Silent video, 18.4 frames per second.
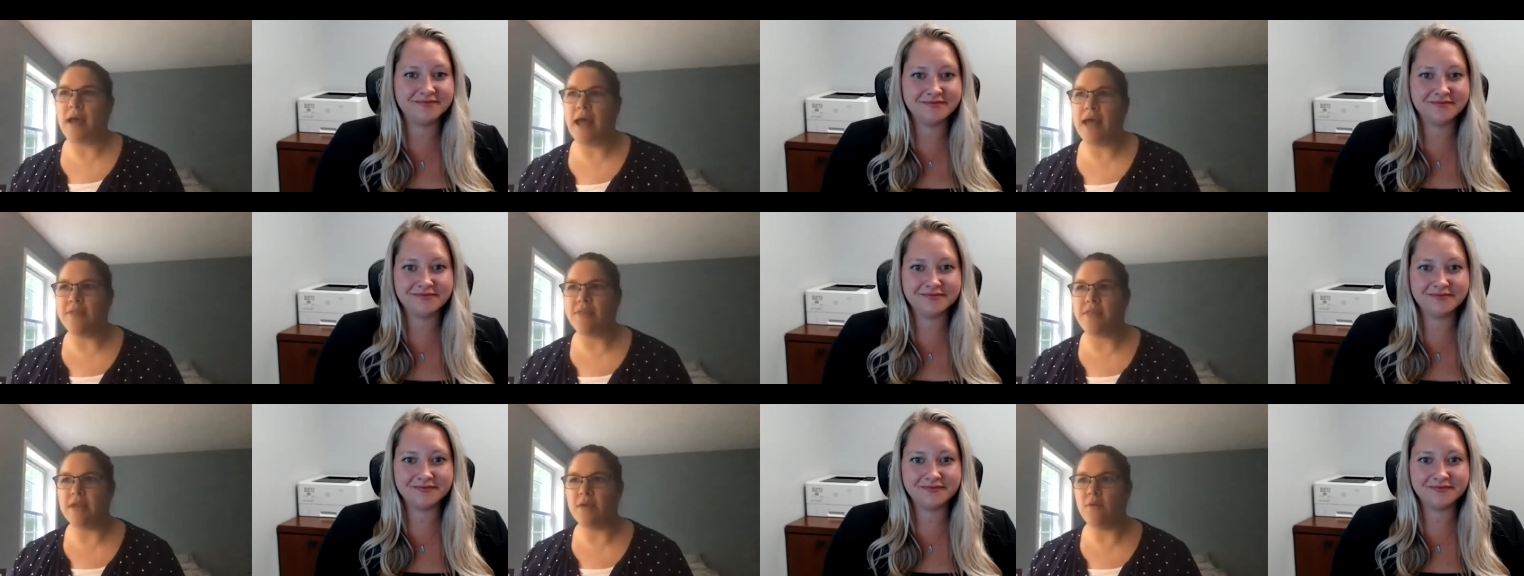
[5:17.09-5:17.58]
Speaker 1: I
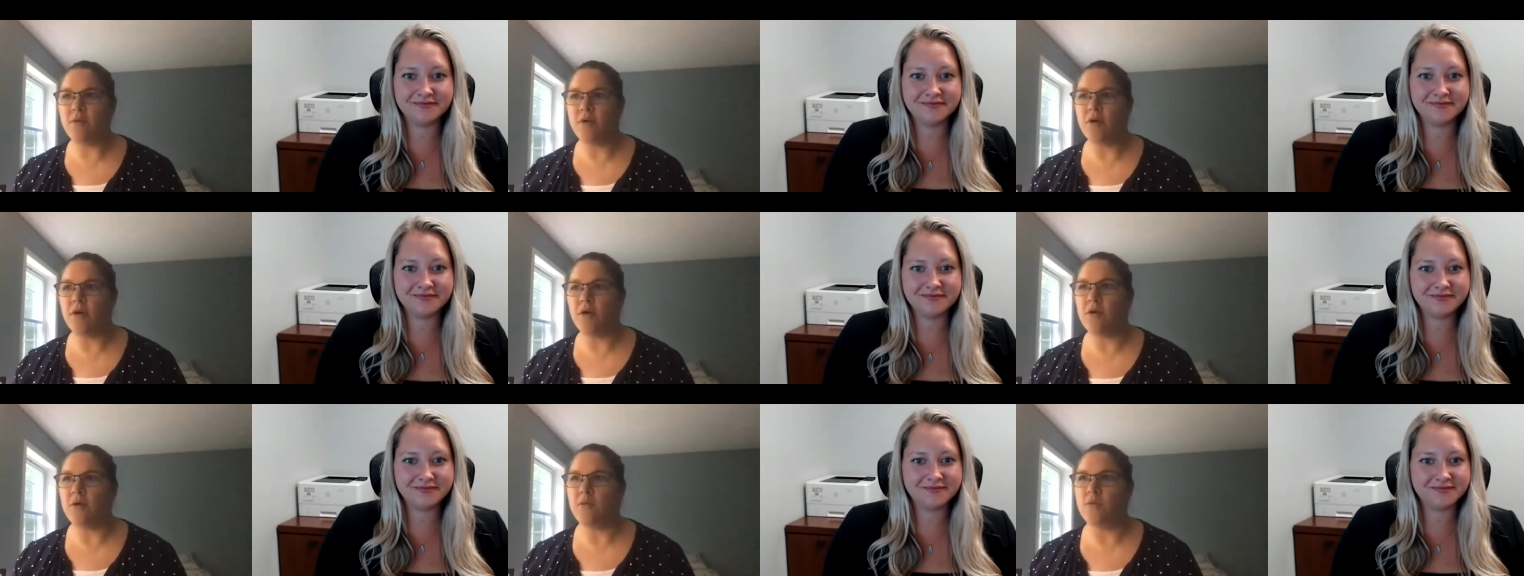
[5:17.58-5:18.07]
think
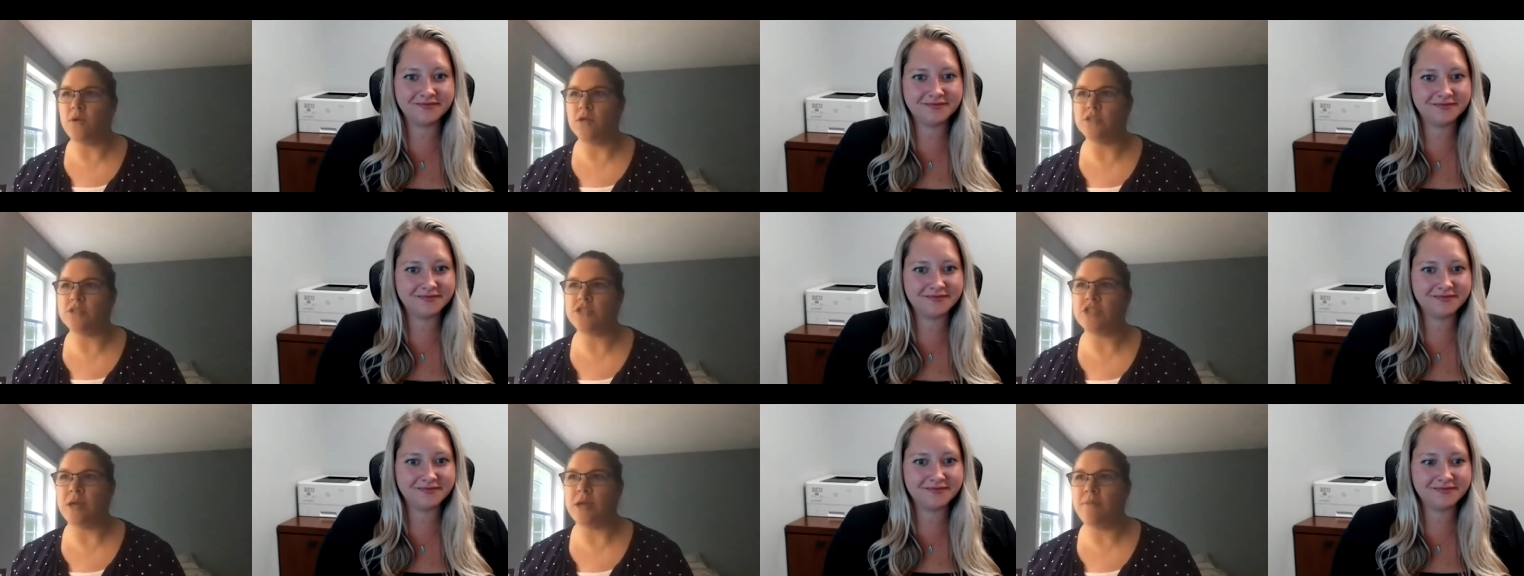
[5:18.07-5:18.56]
we'll we'll
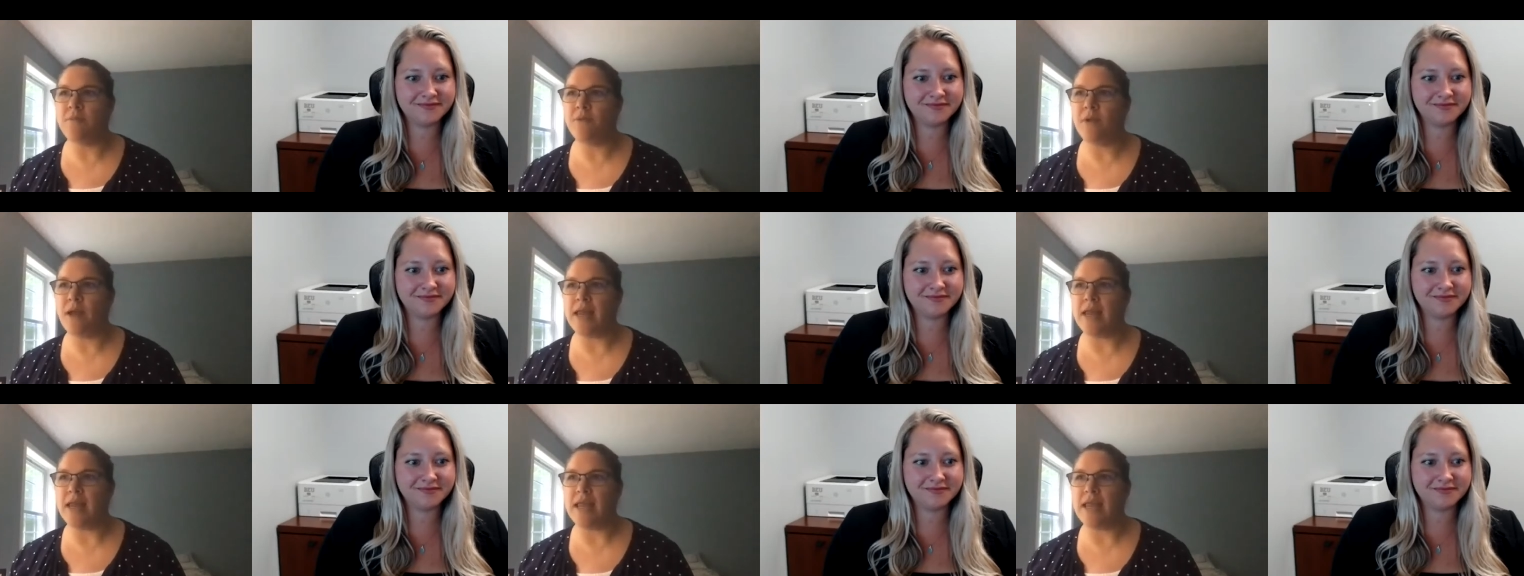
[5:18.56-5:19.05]
jump
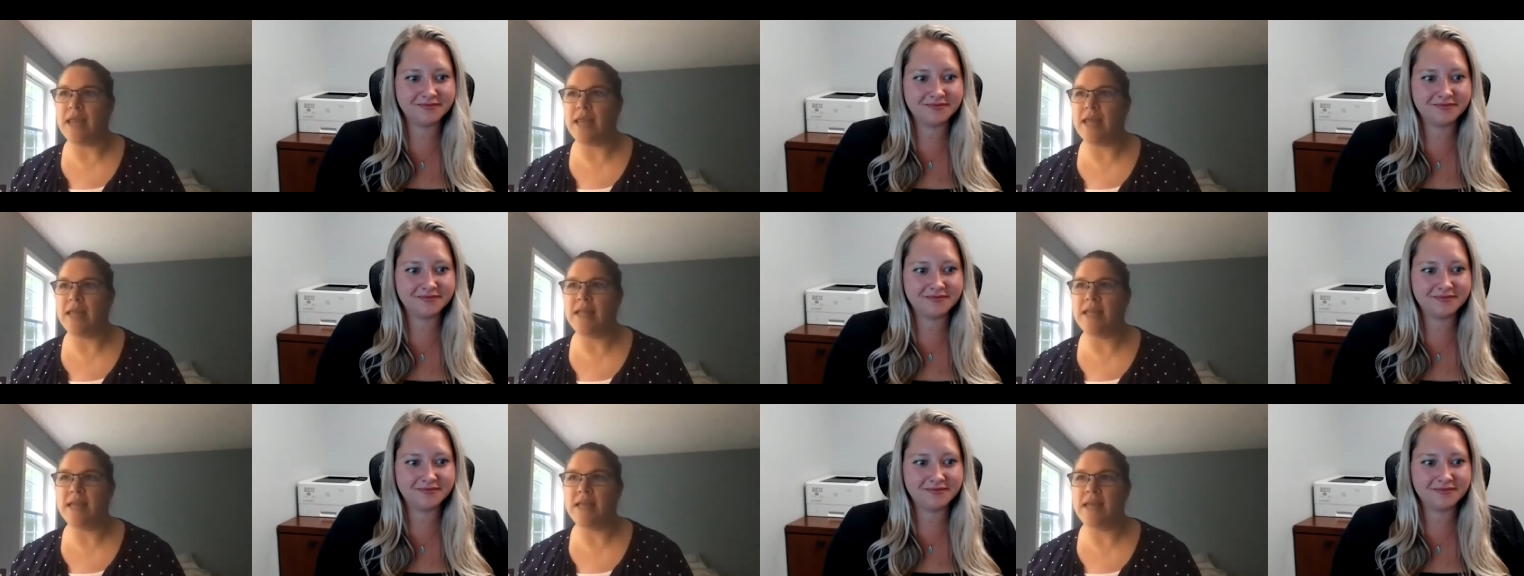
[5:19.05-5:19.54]
right
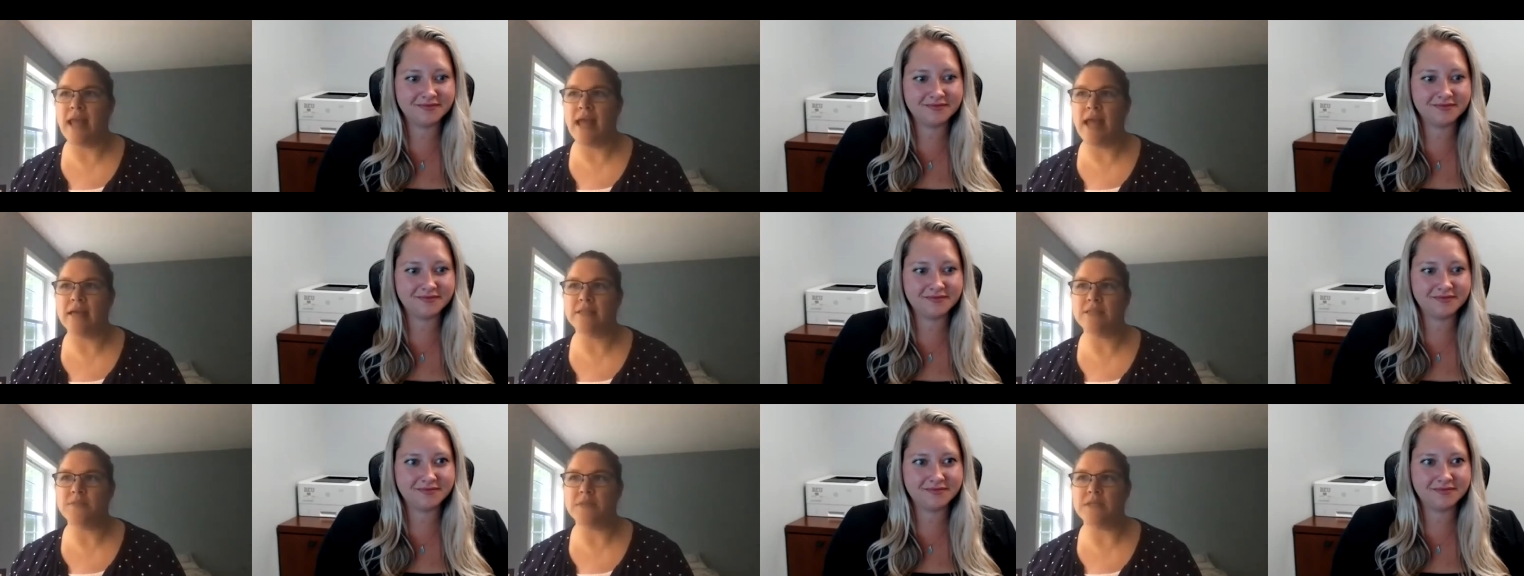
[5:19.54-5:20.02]
in, and
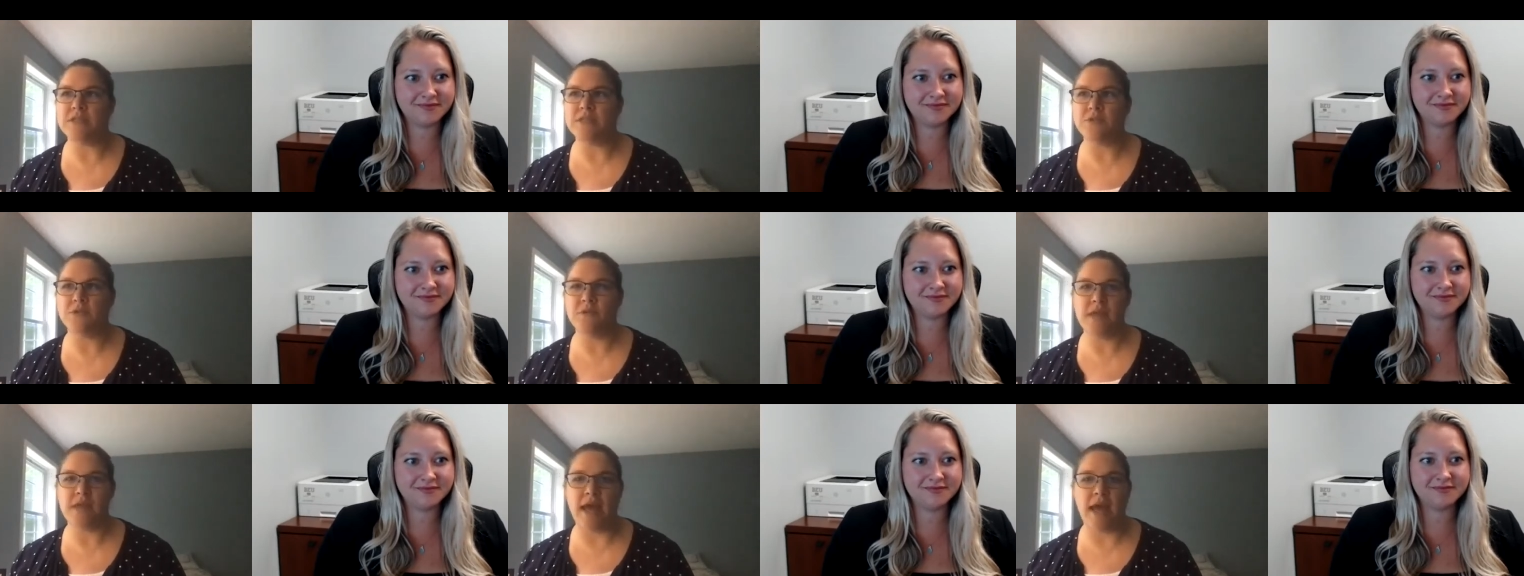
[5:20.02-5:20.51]
as we
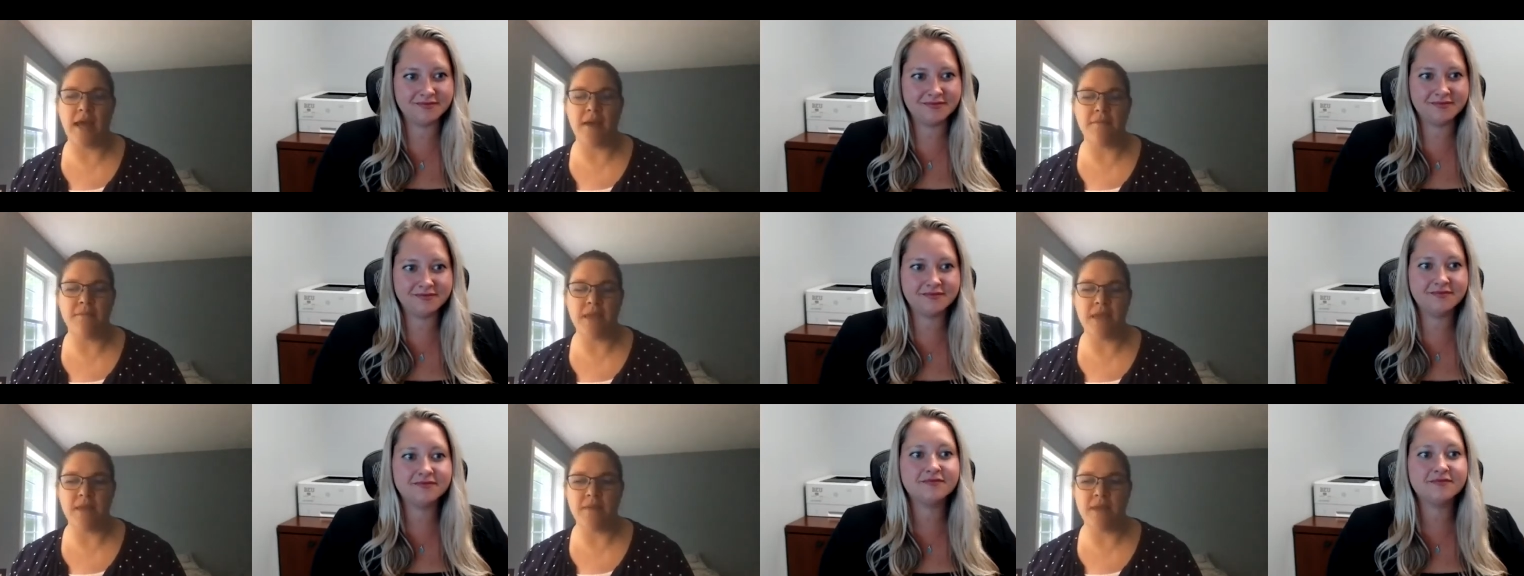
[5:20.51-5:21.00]
do that,
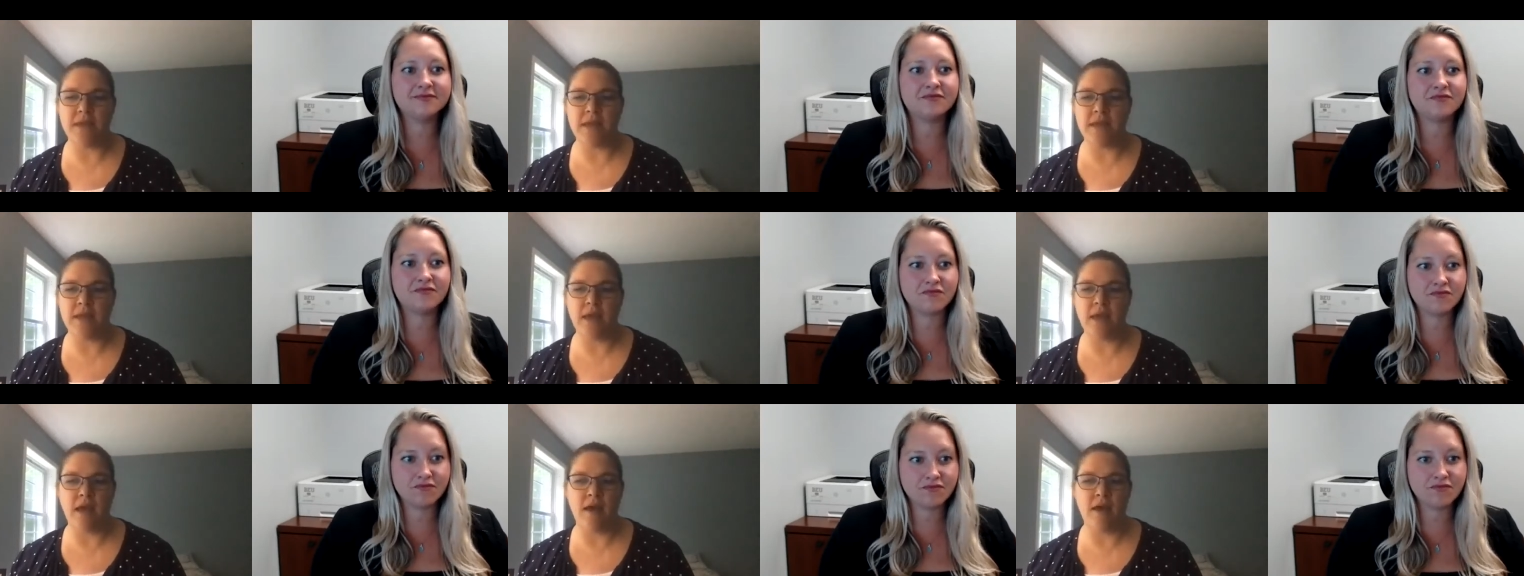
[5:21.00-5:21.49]

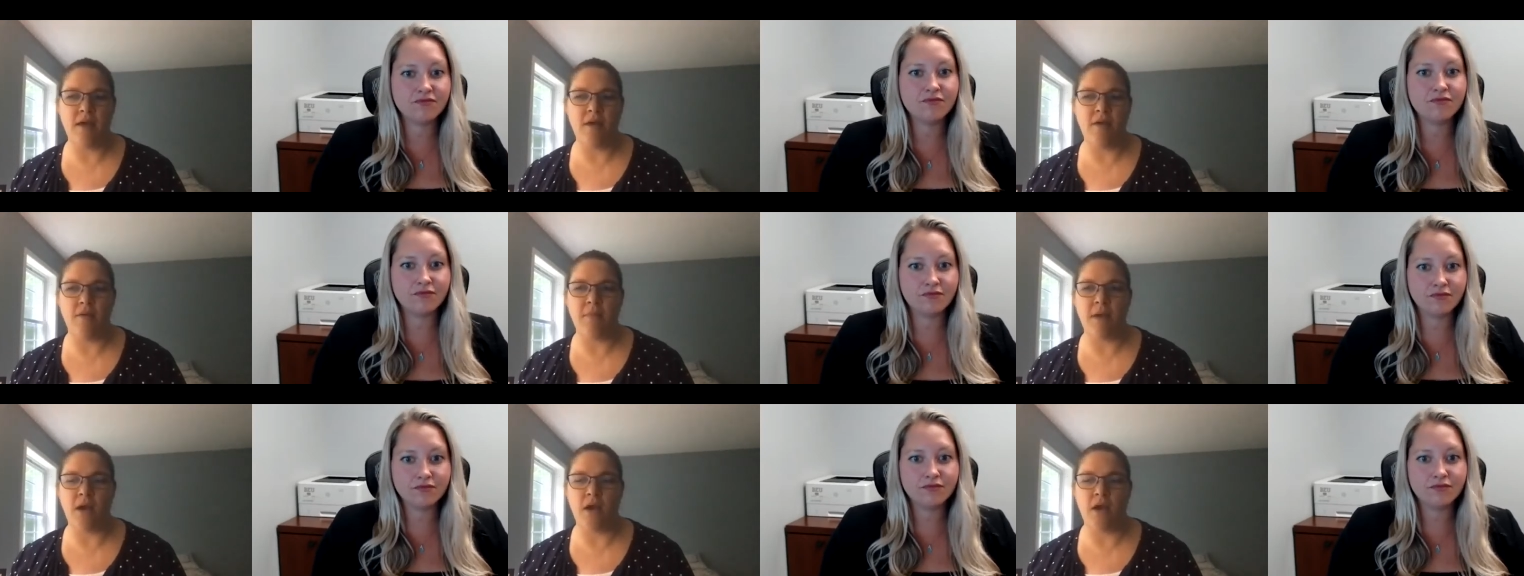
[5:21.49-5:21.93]
maybe um,